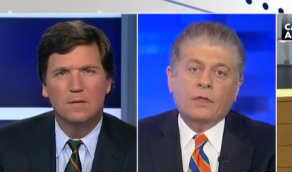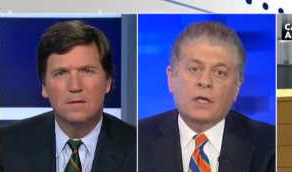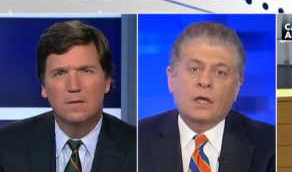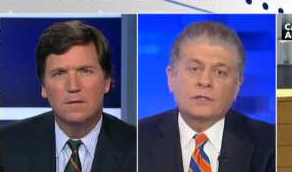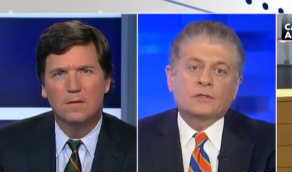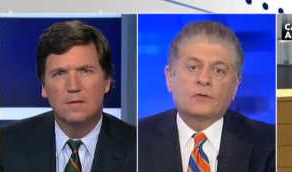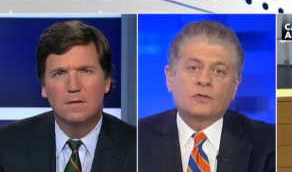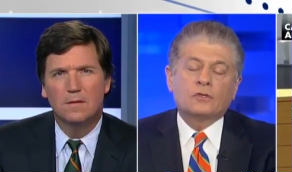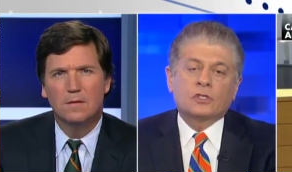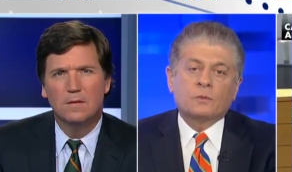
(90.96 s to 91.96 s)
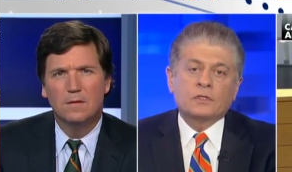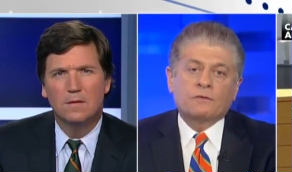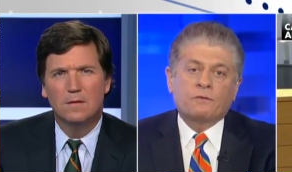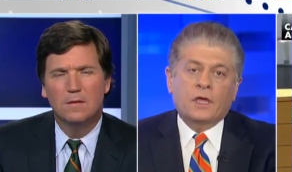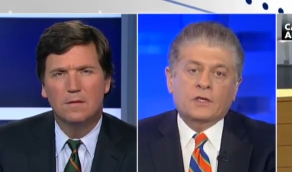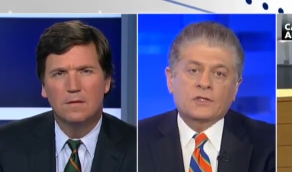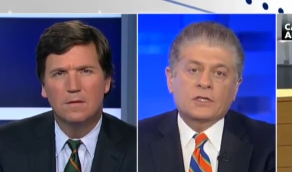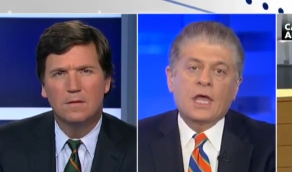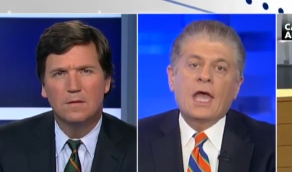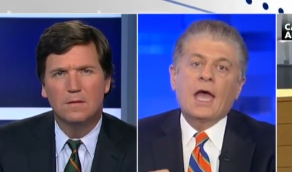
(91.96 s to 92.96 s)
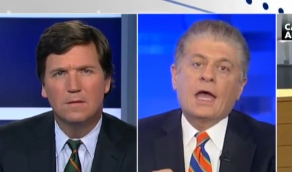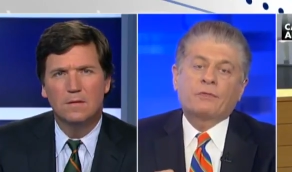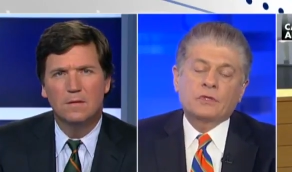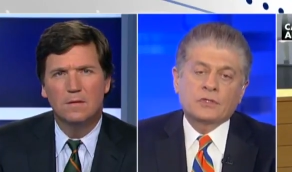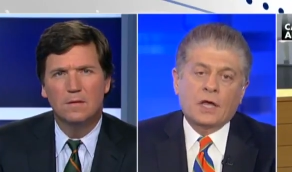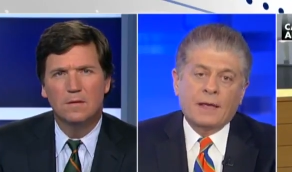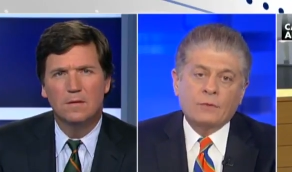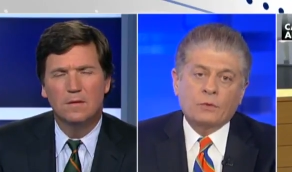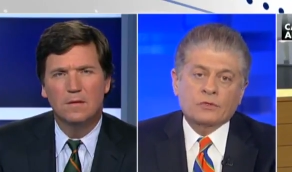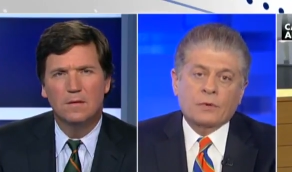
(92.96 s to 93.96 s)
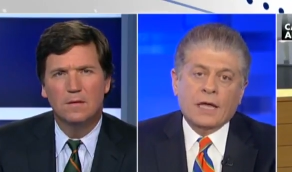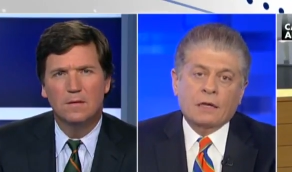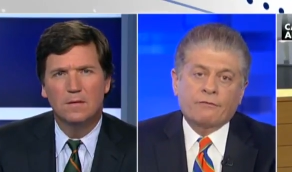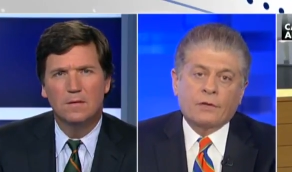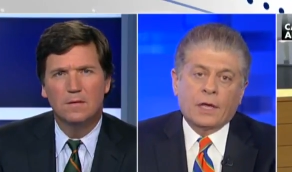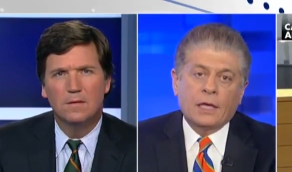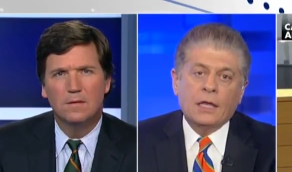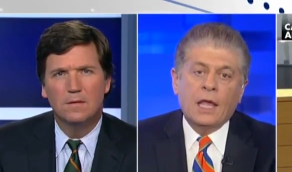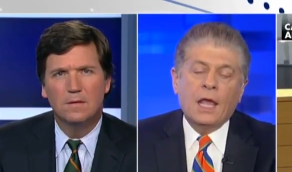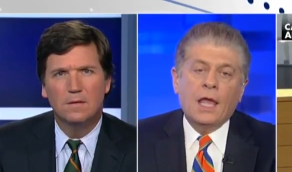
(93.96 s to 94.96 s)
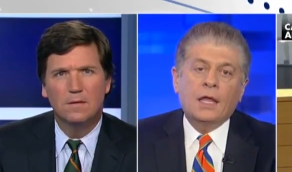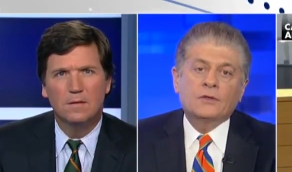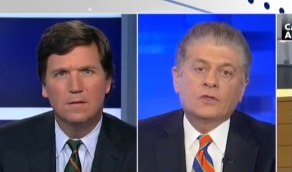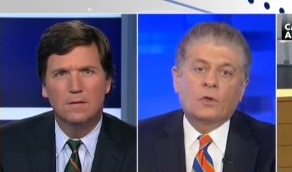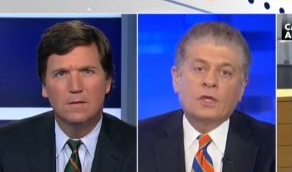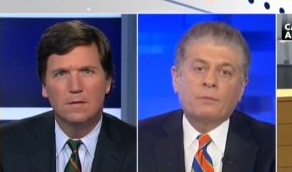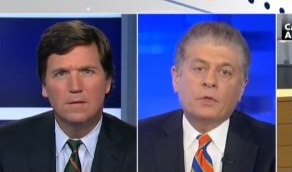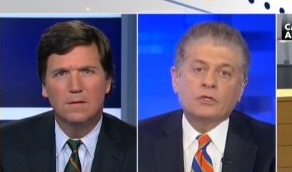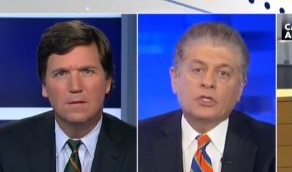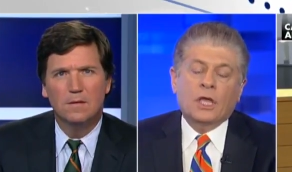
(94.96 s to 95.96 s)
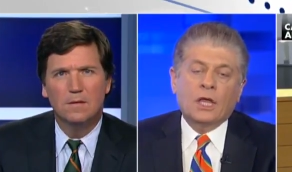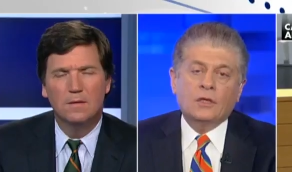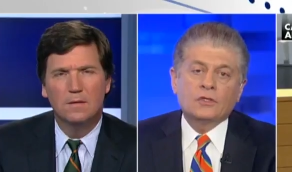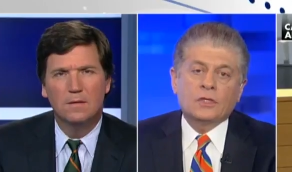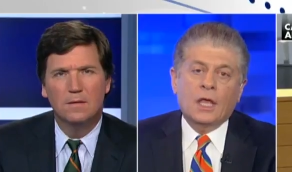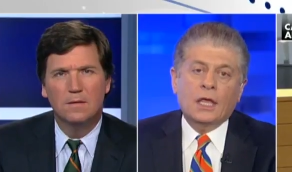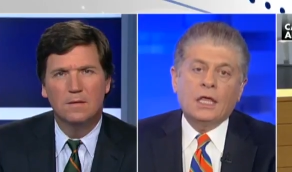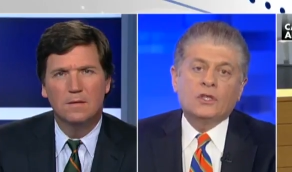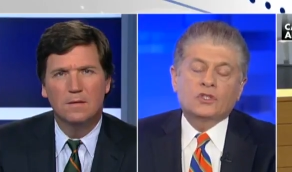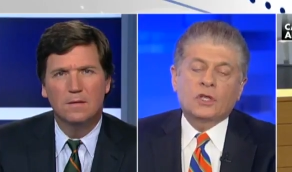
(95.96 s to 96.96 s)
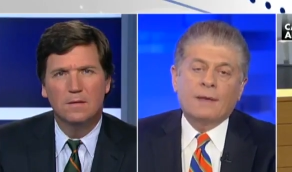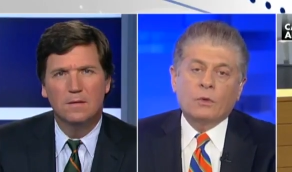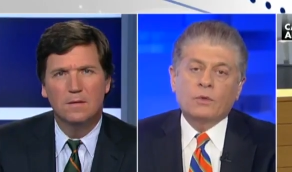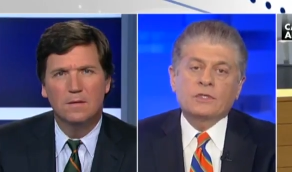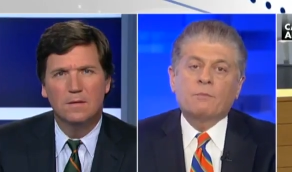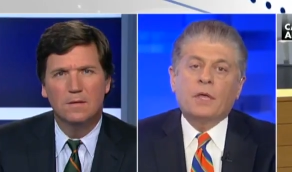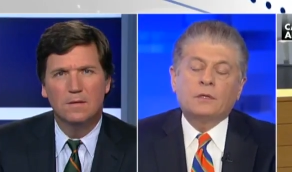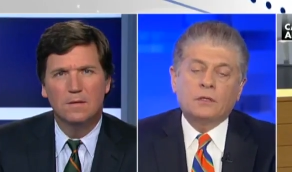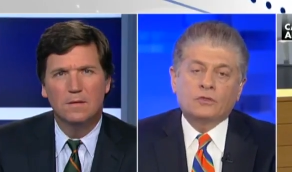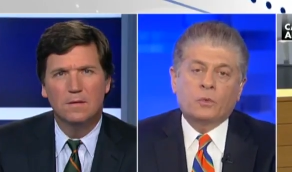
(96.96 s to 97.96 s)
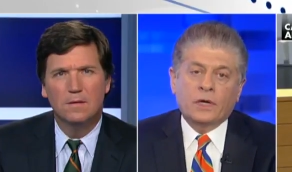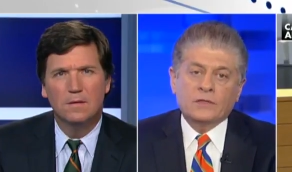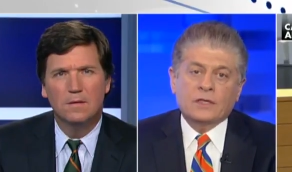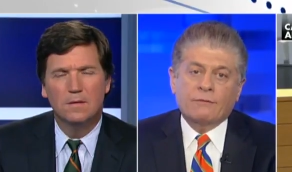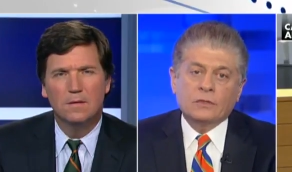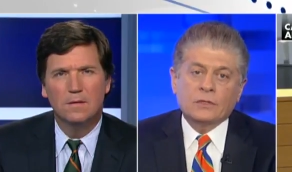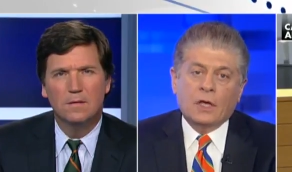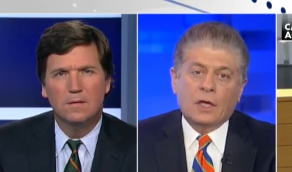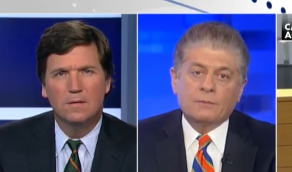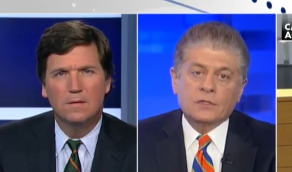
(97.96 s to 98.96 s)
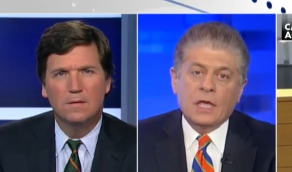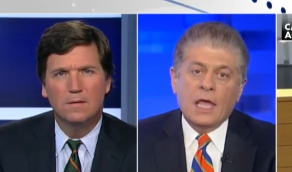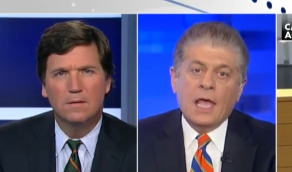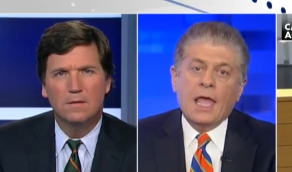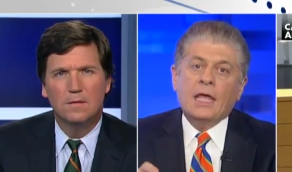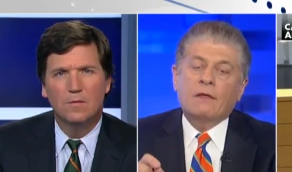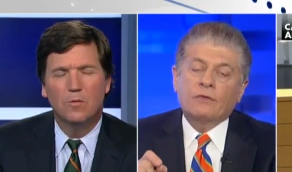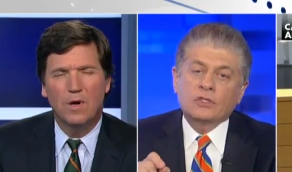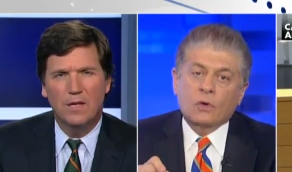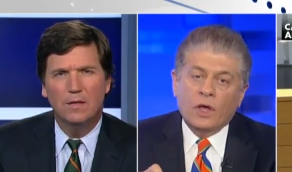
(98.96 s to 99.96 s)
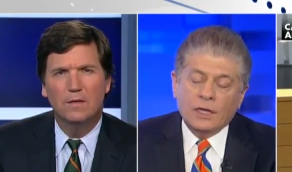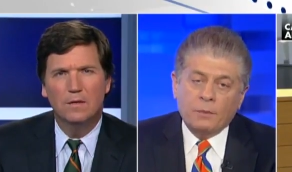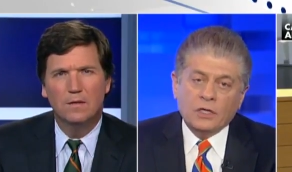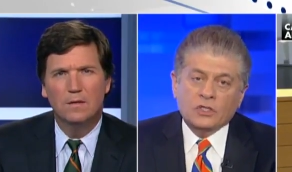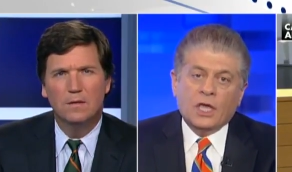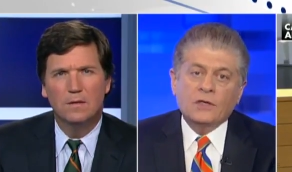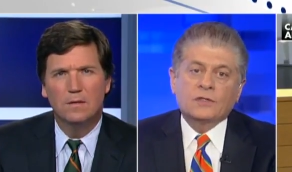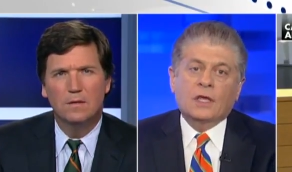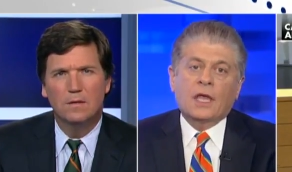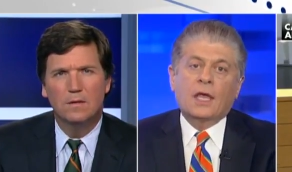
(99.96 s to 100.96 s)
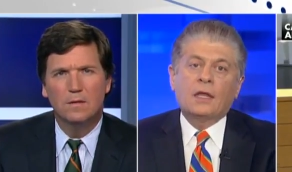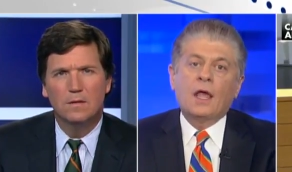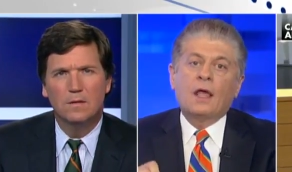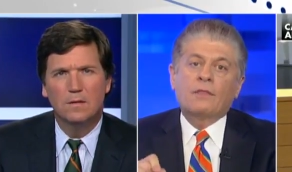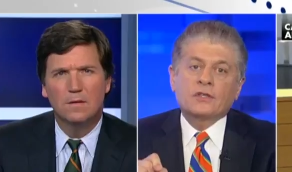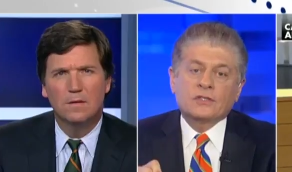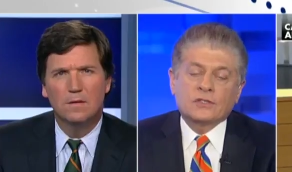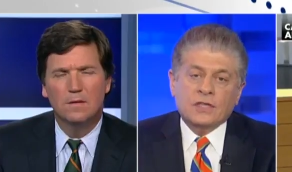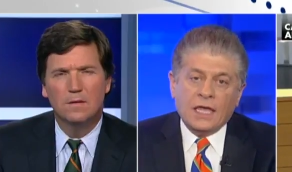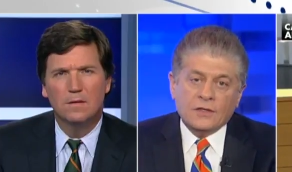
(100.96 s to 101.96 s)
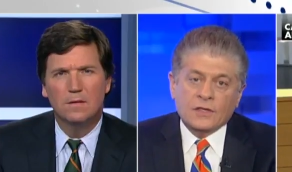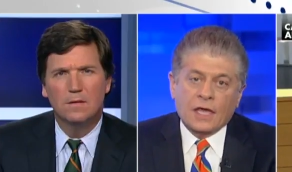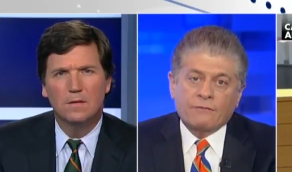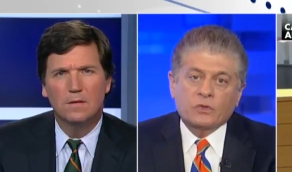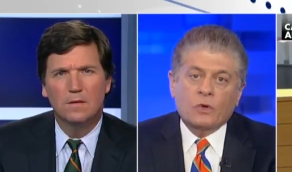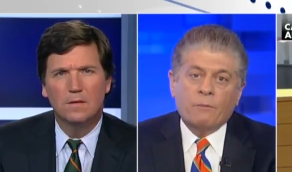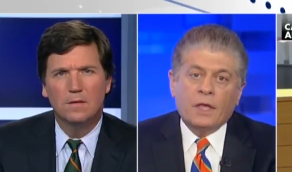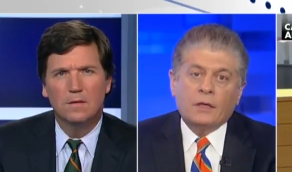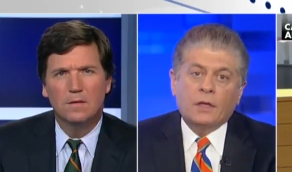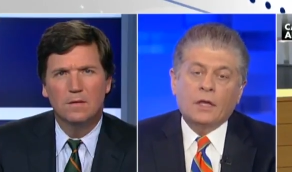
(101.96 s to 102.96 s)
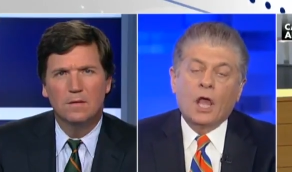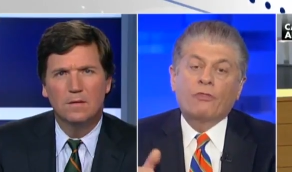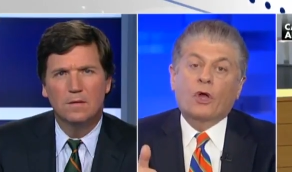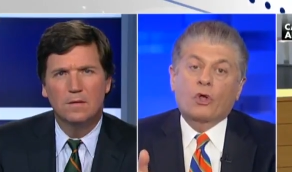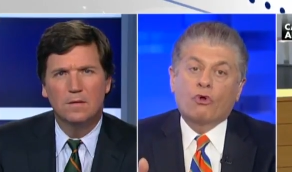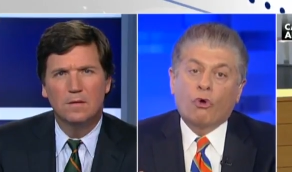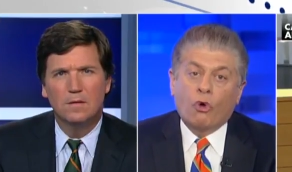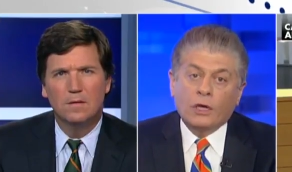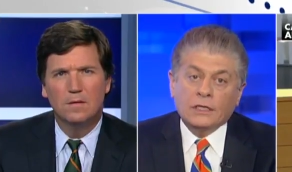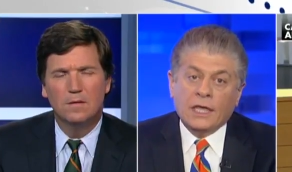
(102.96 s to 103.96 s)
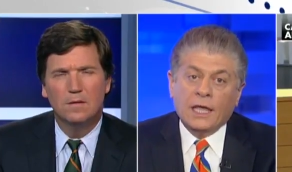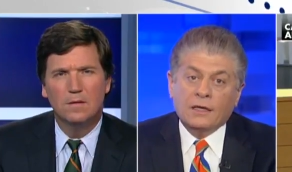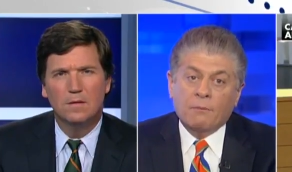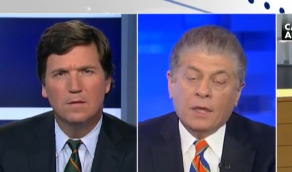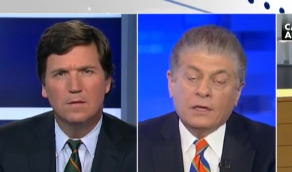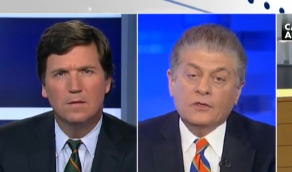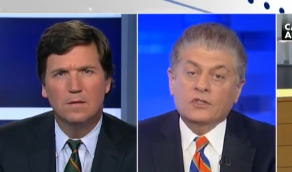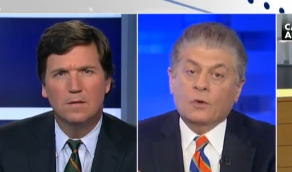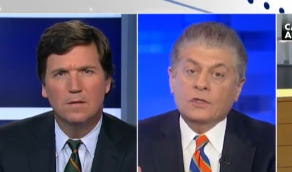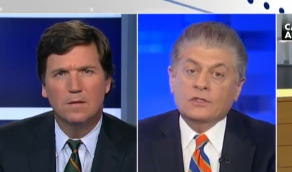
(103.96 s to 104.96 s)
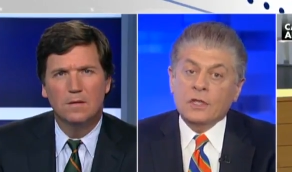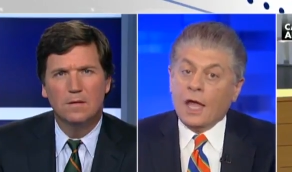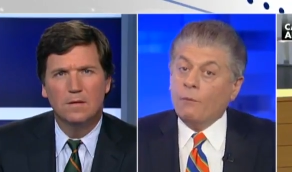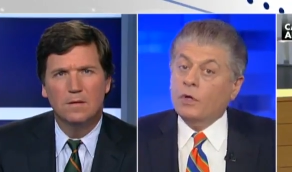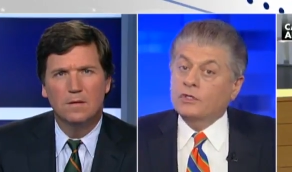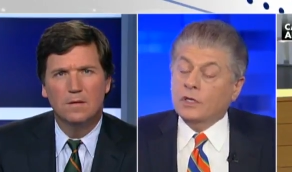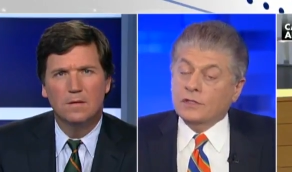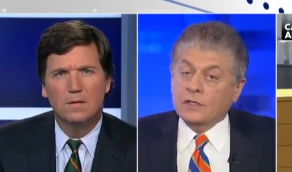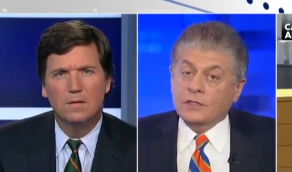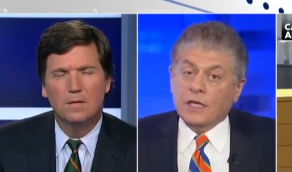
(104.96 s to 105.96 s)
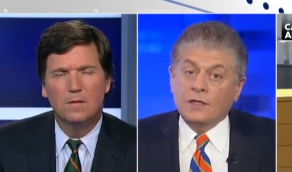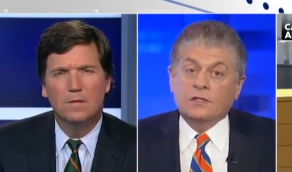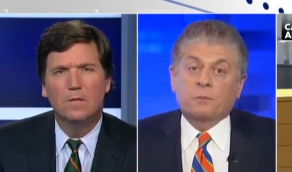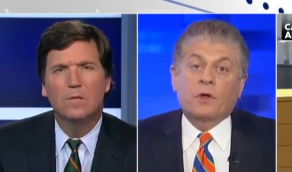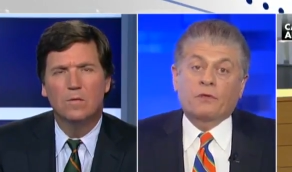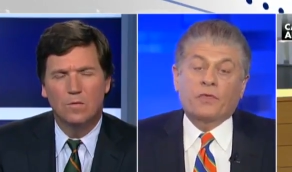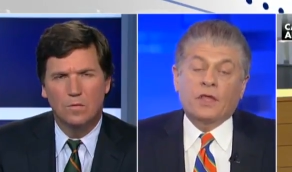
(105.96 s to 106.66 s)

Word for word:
Speaker 1: of the Constitution was fixed at the time it was ratified, and it's only been changed each time it was amended 27 times. And if it's right. going to be changed again, the states have to amend it. The court can't amend it. So it's not what Justice Ginsburg